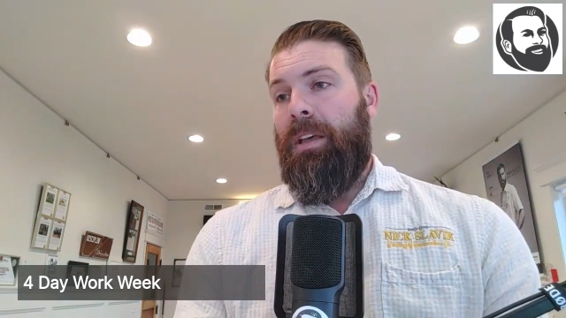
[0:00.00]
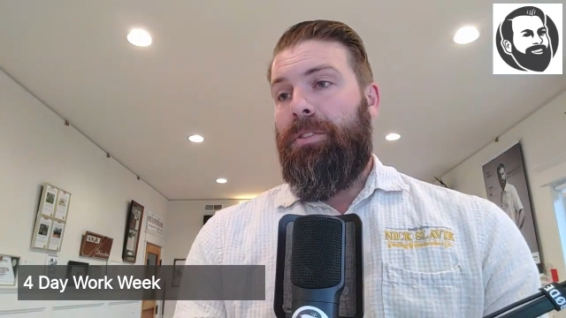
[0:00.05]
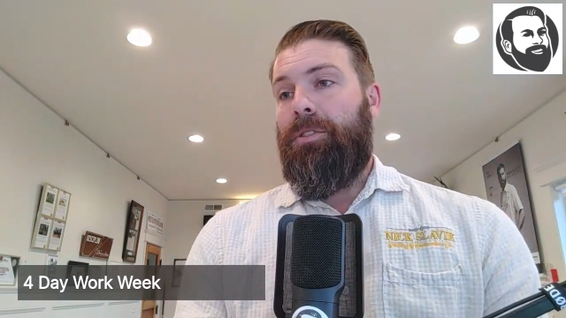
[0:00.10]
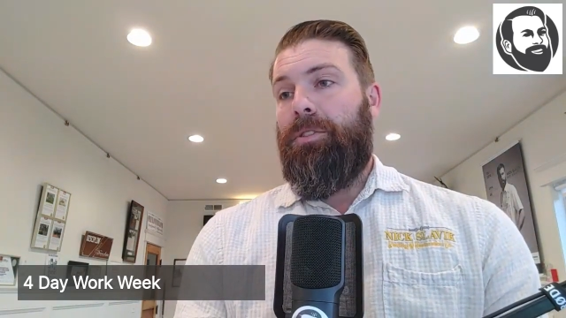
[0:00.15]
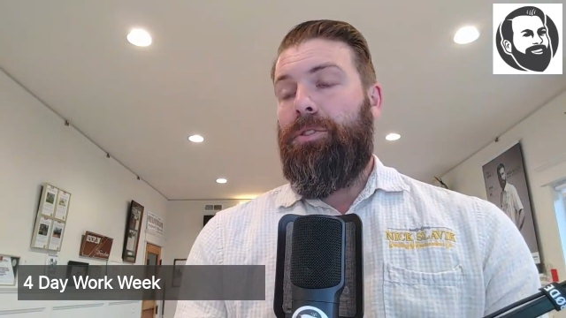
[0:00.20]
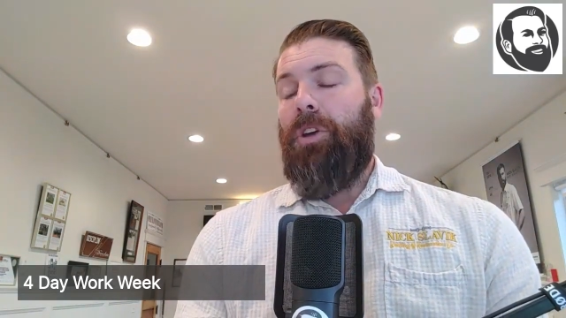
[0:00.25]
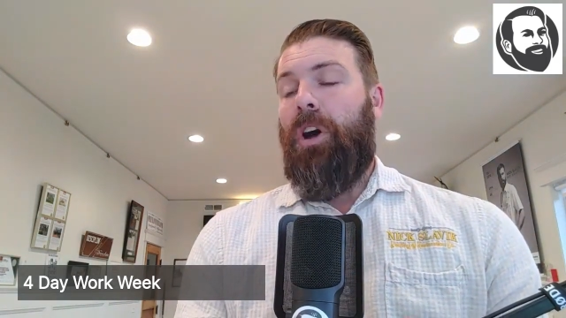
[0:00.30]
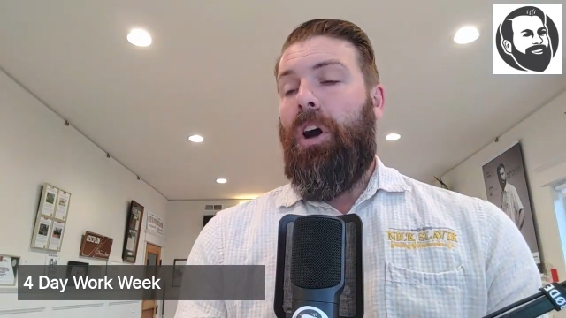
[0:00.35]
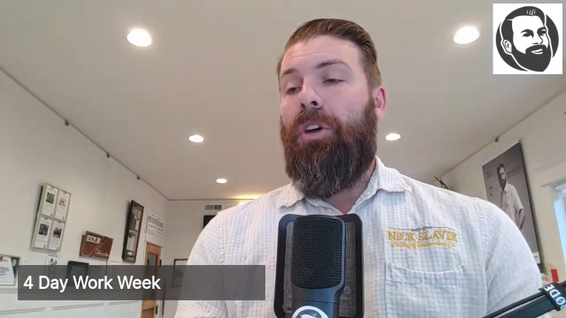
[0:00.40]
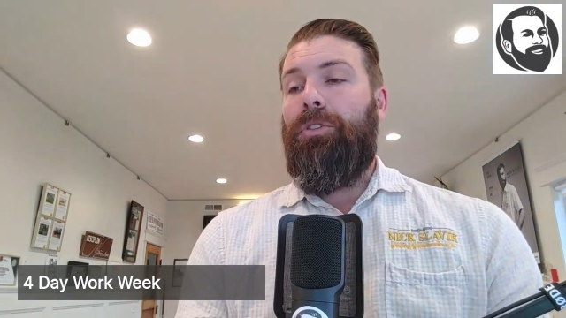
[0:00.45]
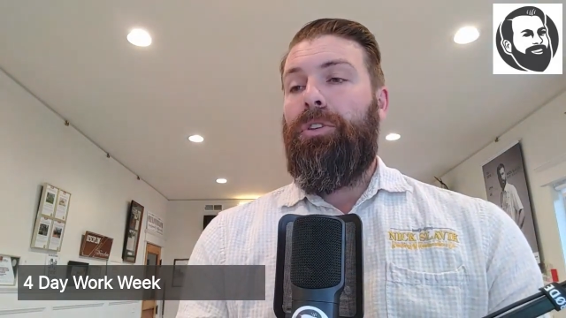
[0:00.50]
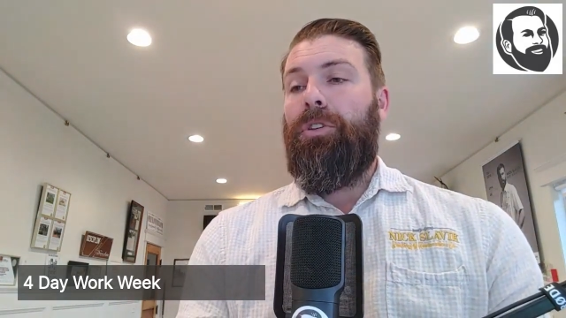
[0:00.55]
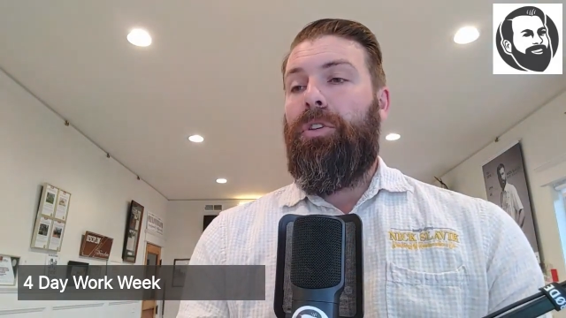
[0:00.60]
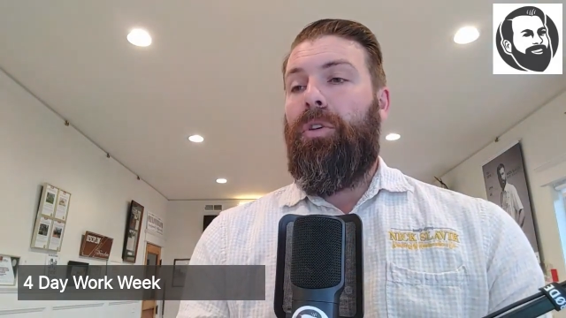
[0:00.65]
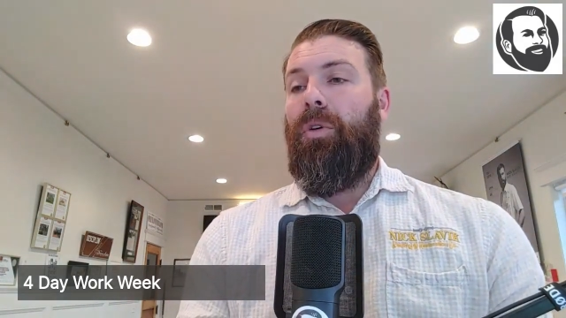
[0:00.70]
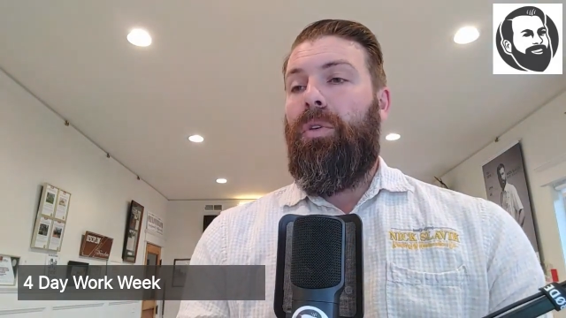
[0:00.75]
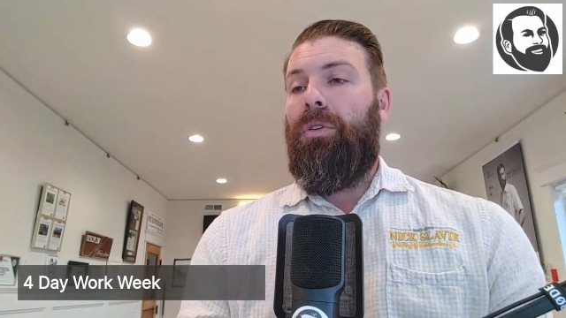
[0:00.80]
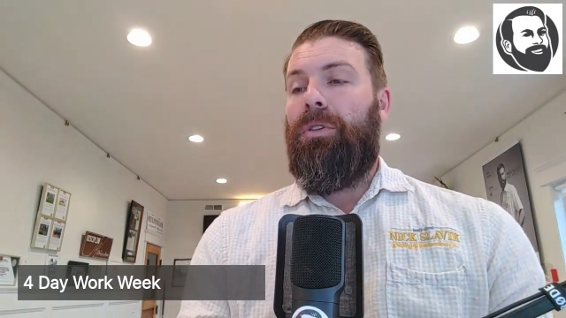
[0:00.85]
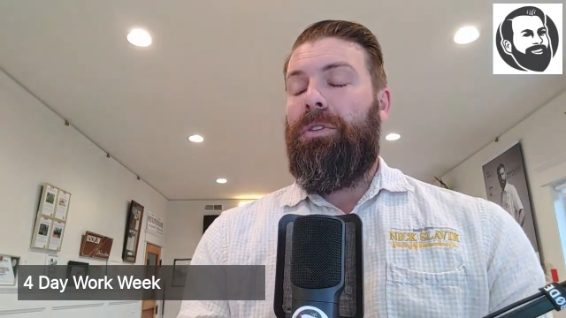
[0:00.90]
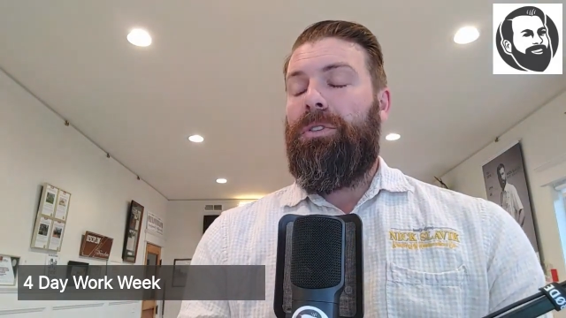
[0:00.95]
there's other
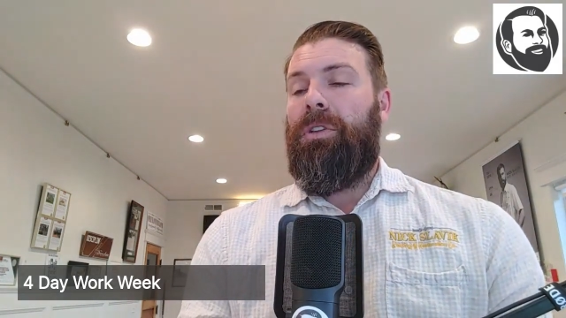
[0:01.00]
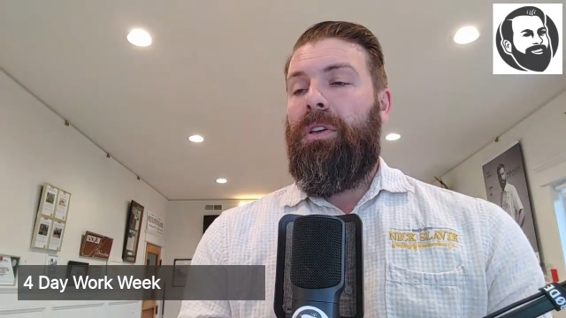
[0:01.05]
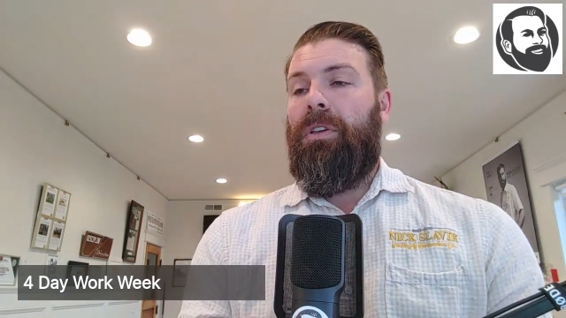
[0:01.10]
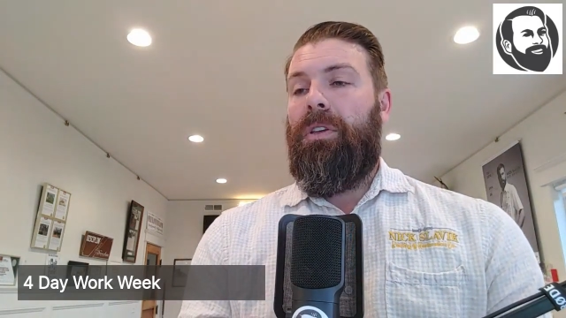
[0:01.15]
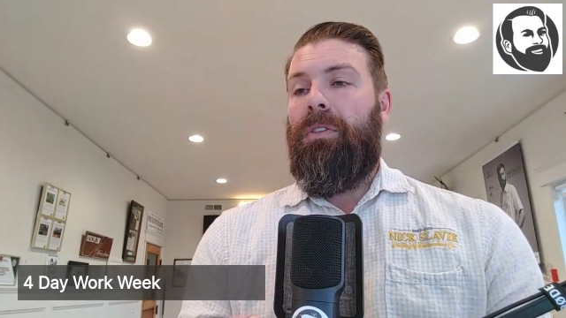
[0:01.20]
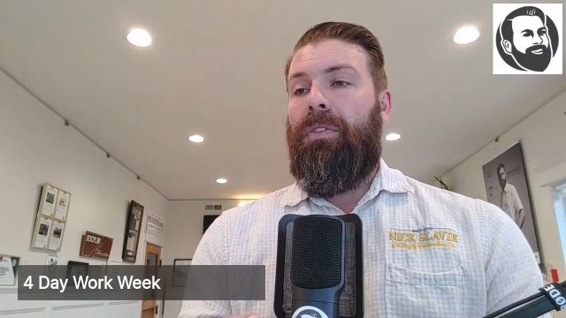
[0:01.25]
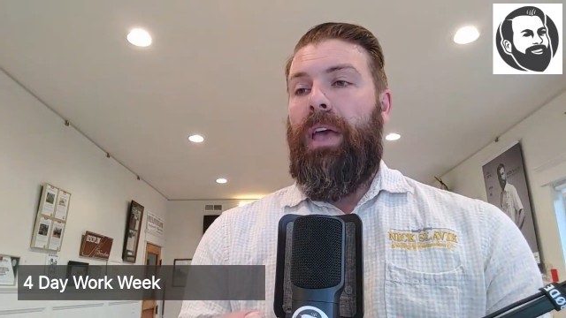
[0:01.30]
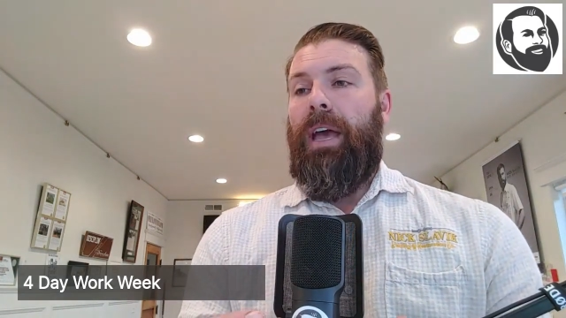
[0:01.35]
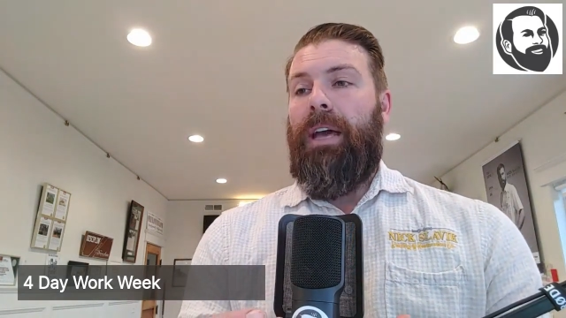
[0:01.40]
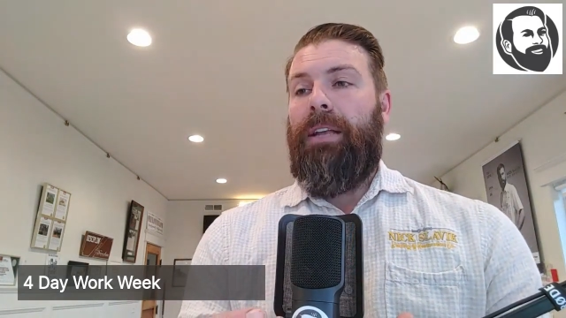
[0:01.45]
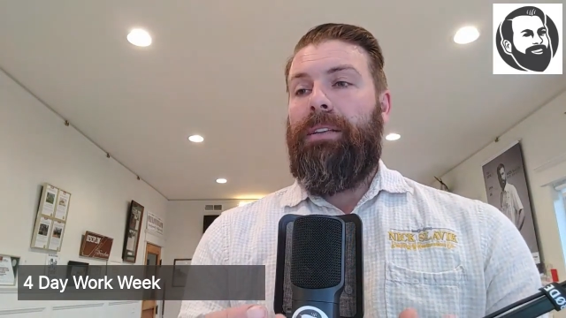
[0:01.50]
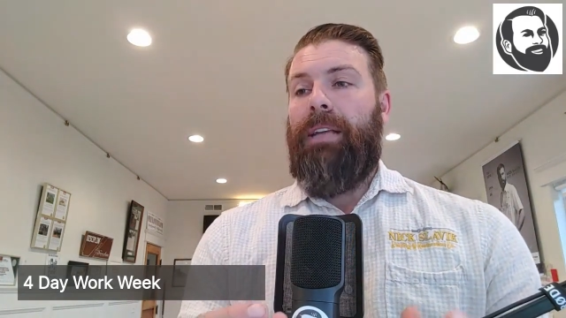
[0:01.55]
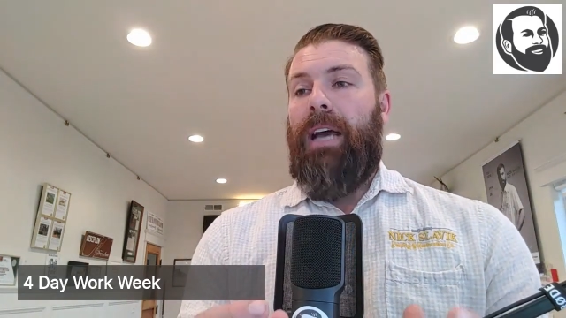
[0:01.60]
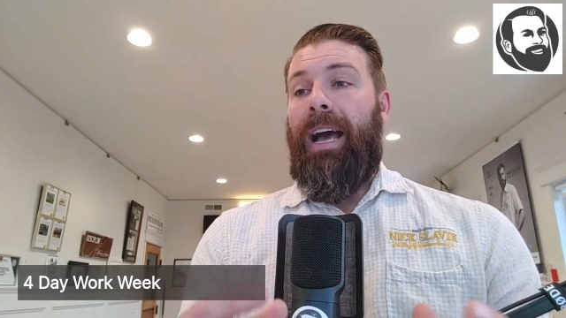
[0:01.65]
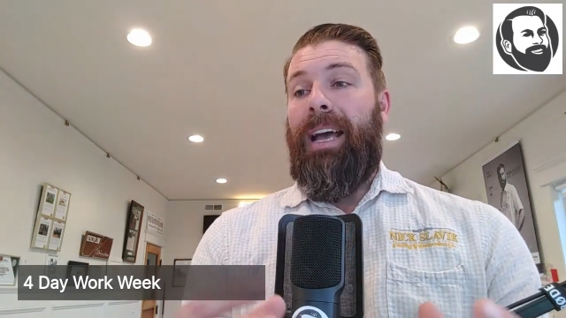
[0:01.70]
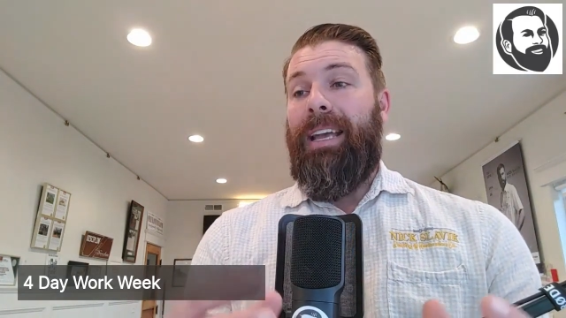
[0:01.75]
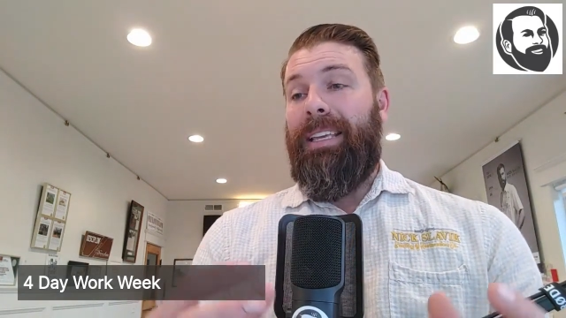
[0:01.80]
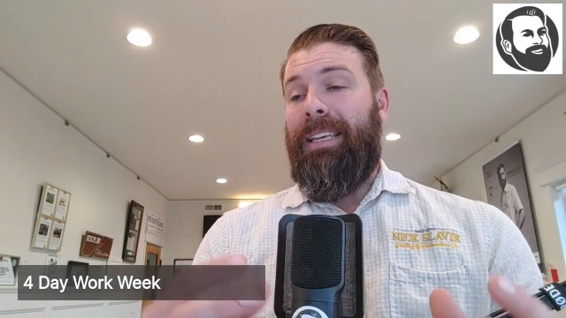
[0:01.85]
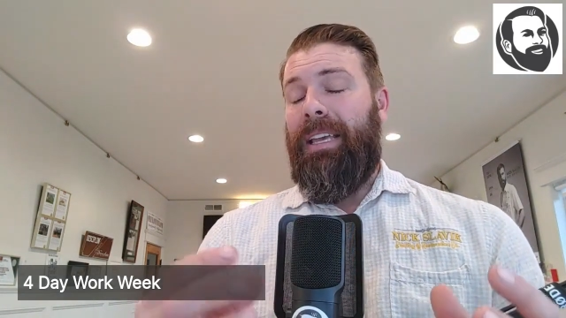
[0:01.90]
goals that i